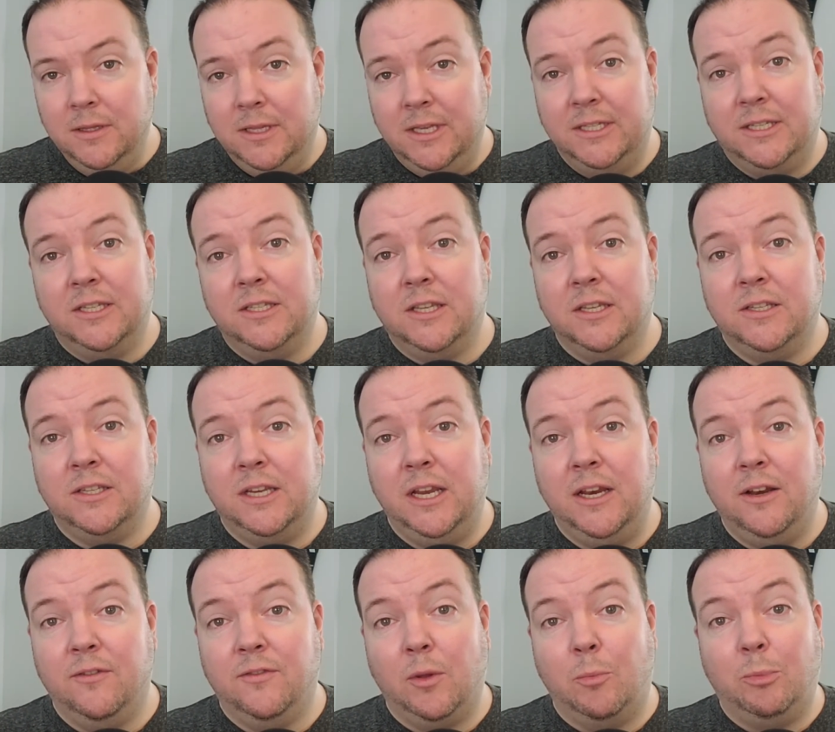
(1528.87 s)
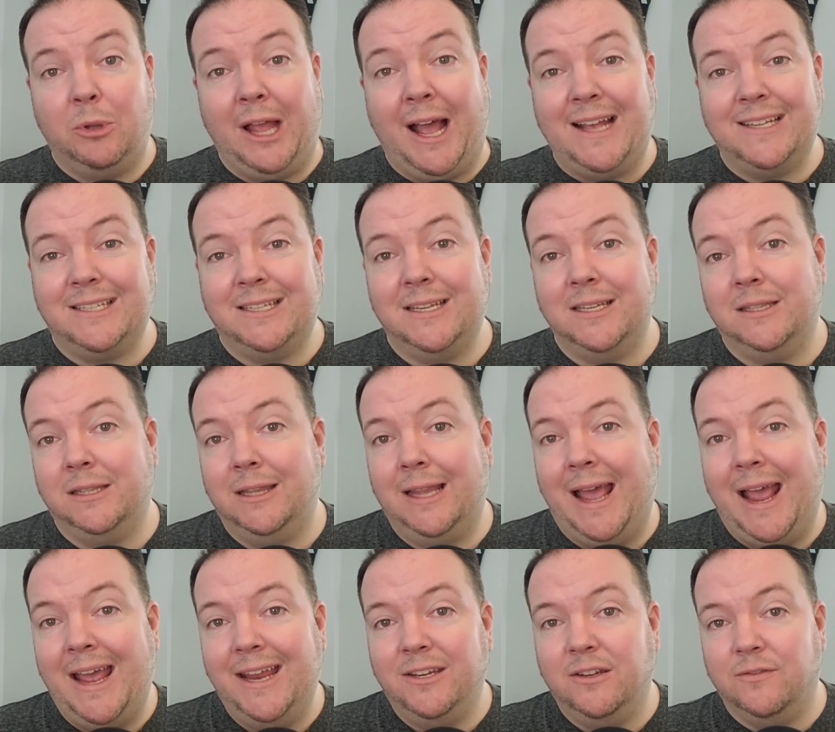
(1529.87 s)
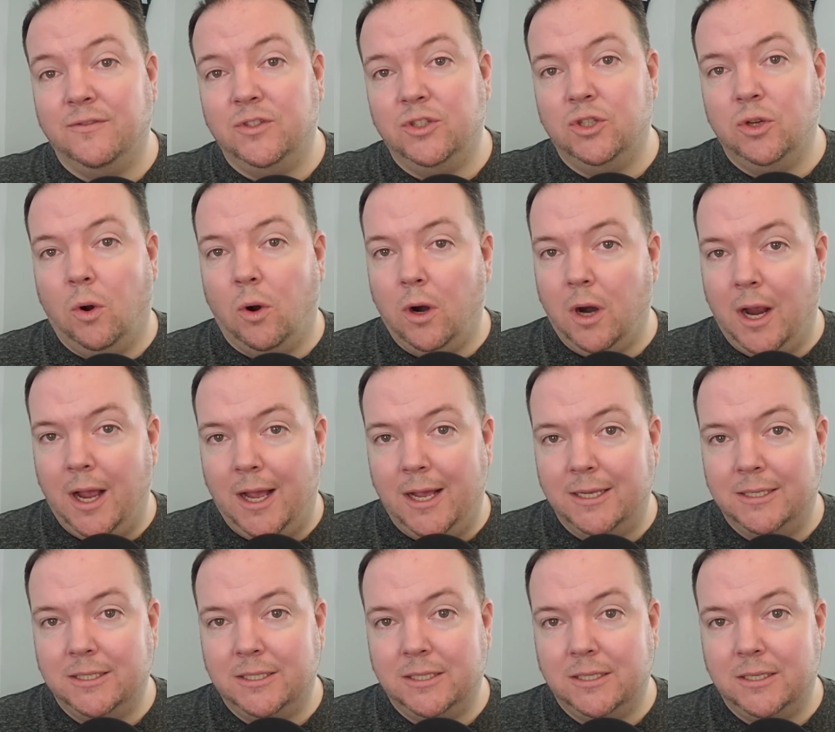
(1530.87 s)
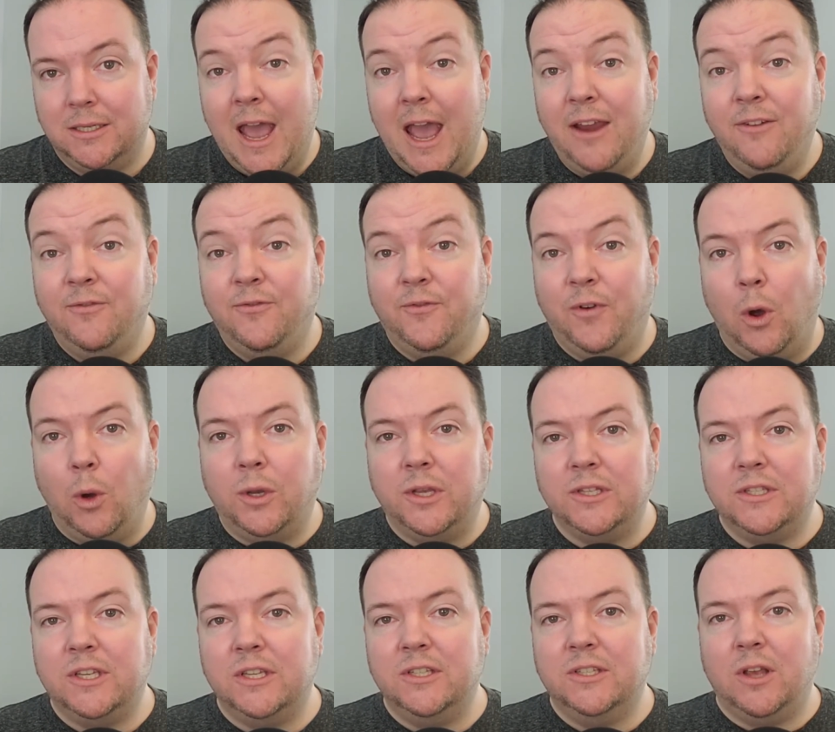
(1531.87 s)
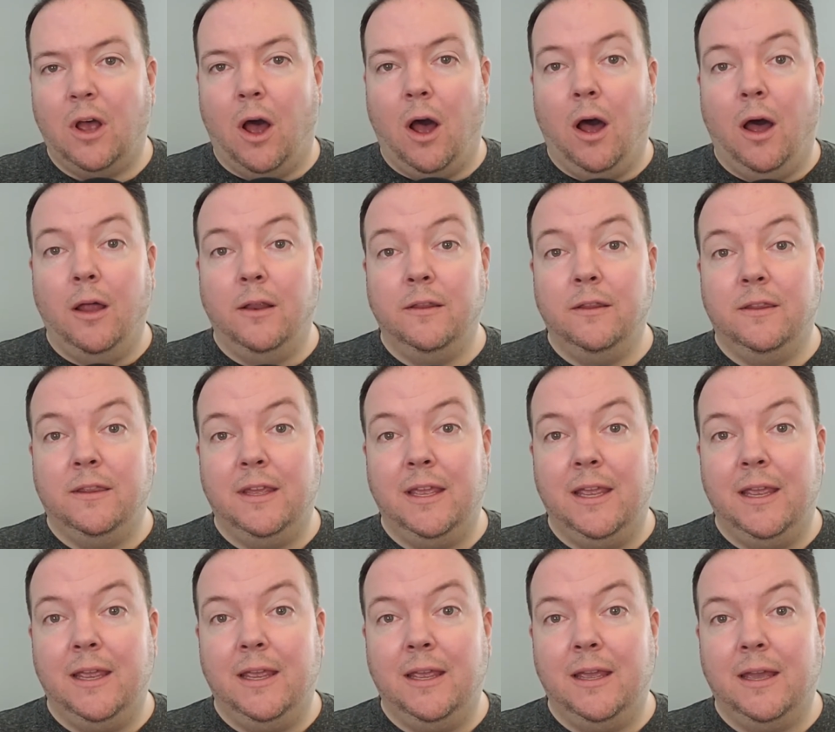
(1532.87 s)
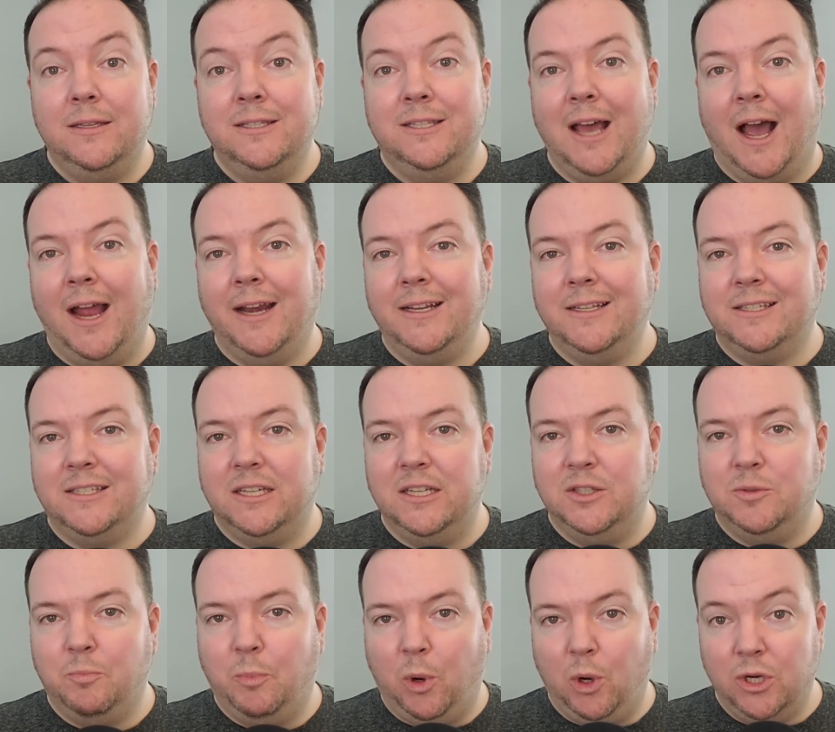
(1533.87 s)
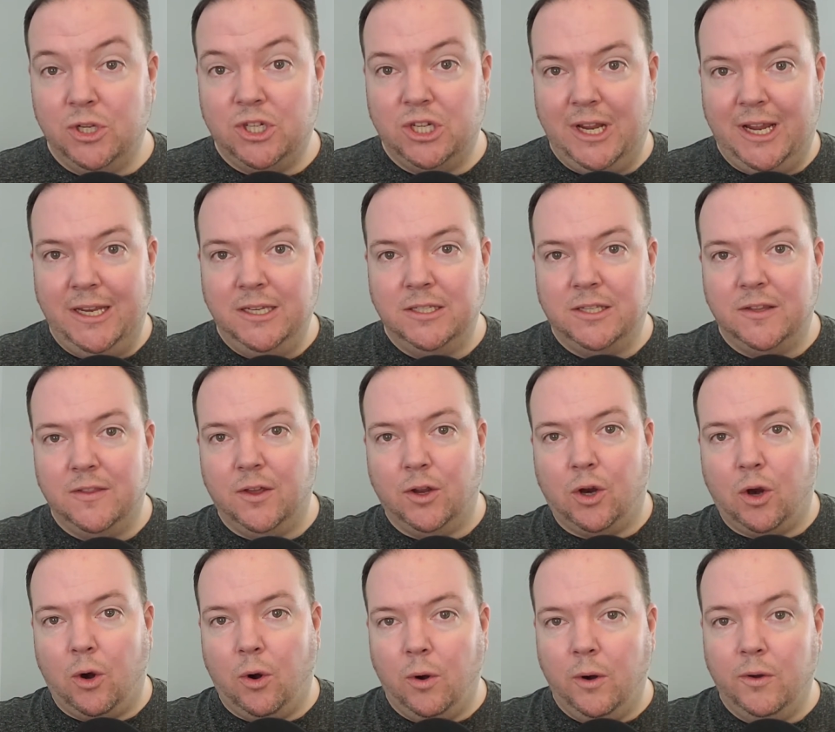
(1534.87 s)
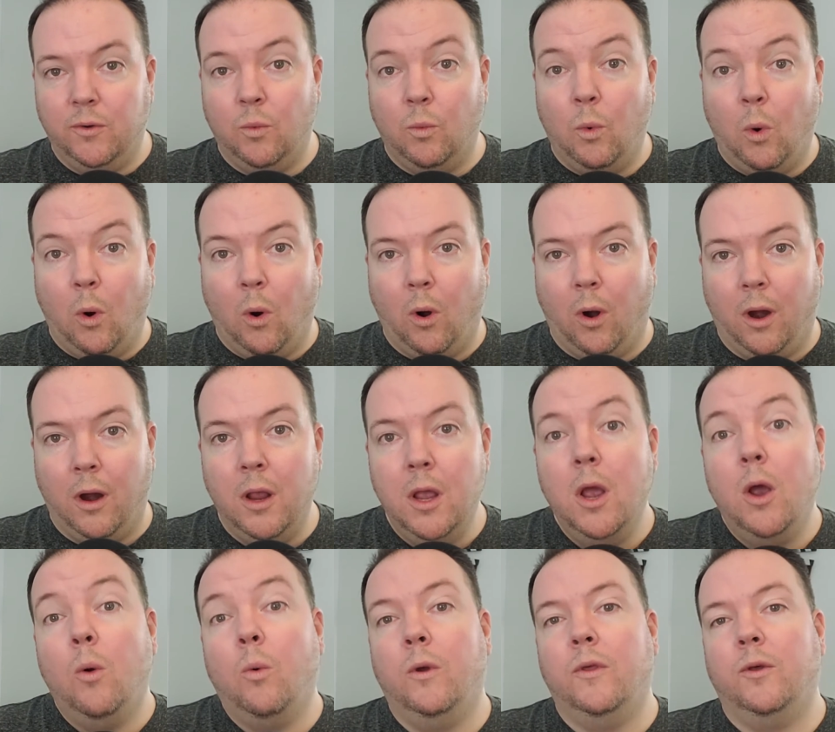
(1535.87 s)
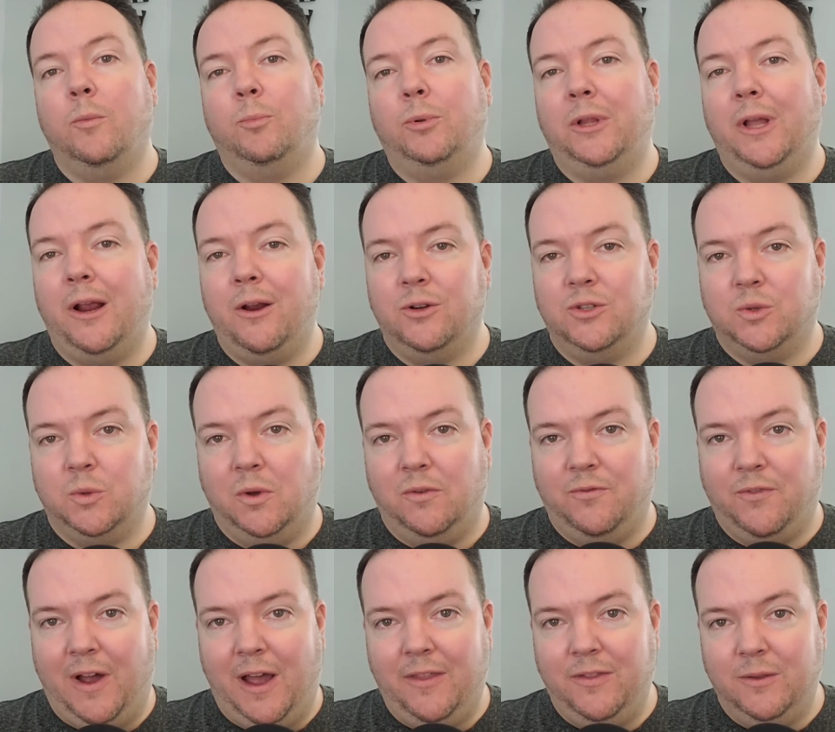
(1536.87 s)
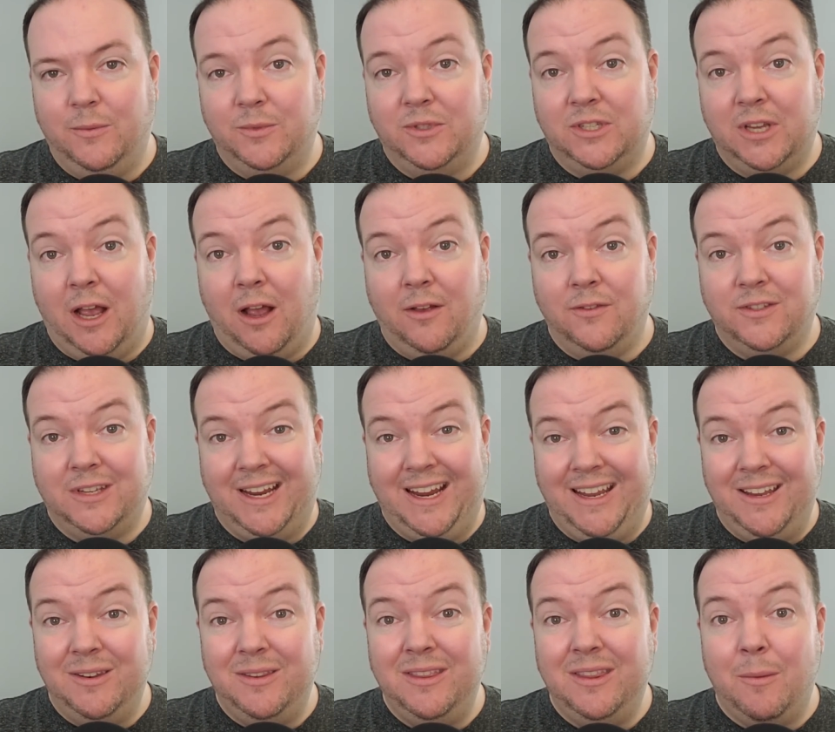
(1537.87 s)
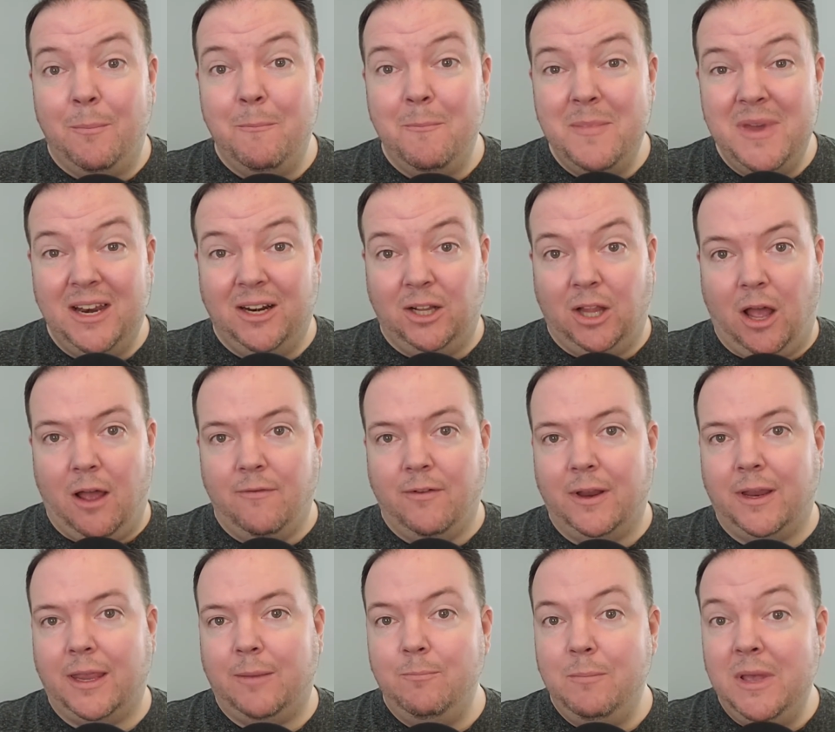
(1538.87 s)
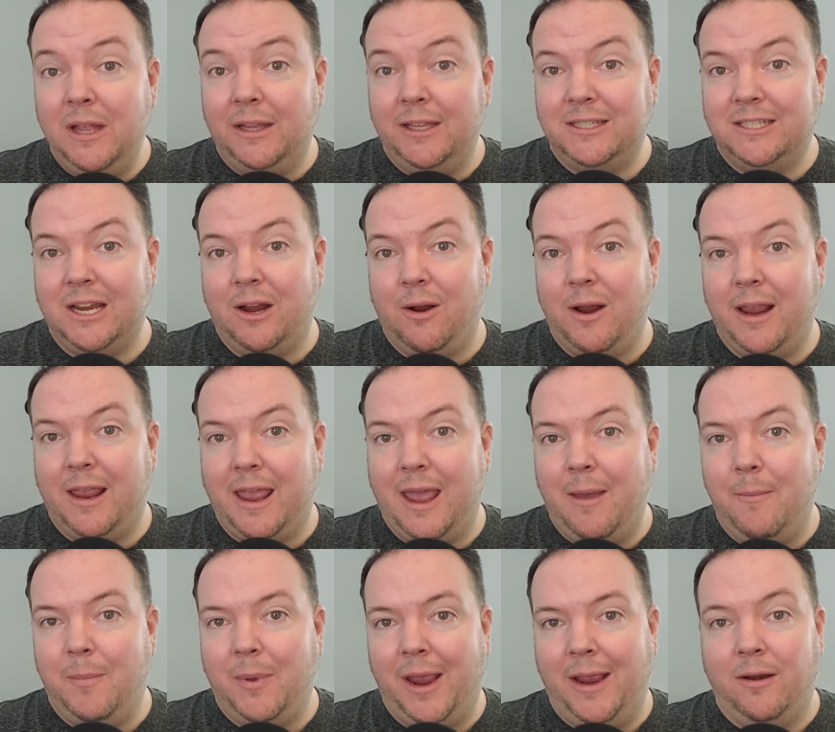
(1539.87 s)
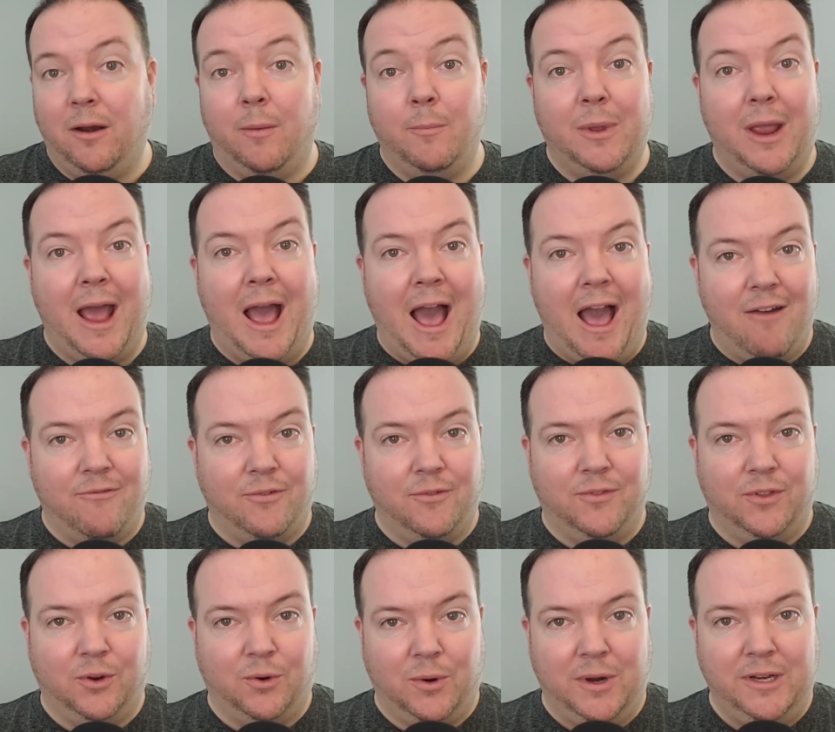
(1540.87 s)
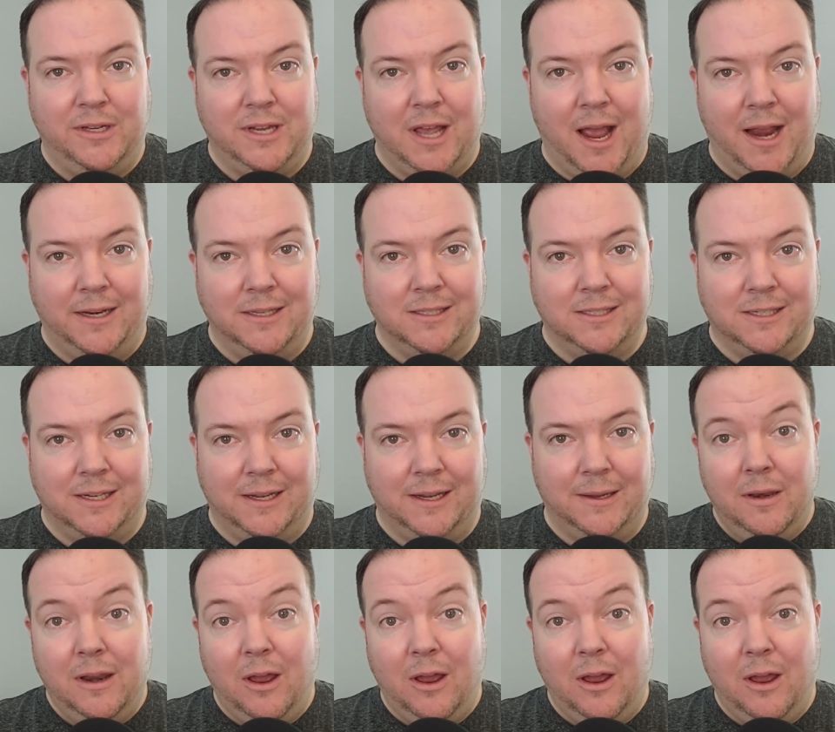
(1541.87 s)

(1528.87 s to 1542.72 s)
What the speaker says: This is the seat of the blasted land of Zoras and focuses on the dynasty's push into the current war, where the players will find themselves in the middle of a military campaign on behalf of the Kryn dynasty.